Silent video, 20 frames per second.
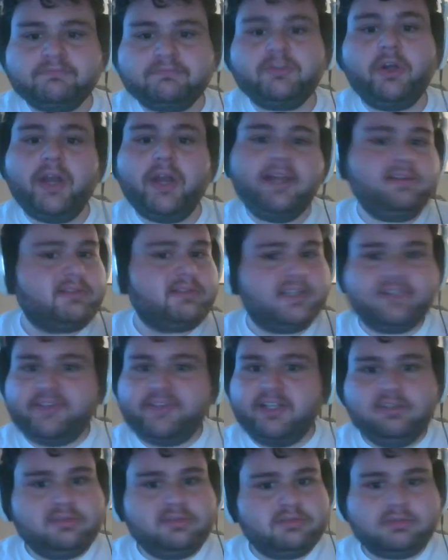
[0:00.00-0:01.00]
Okay, that's
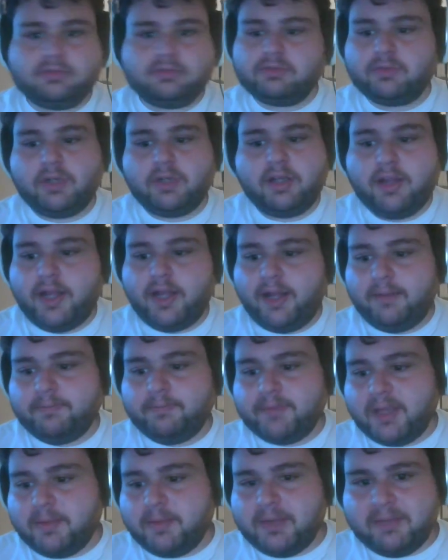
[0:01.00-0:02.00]
fine. Well,
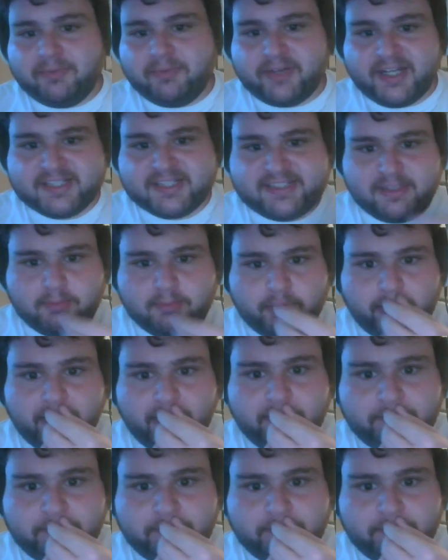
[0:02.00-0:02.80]
hit me up for next time. Okay.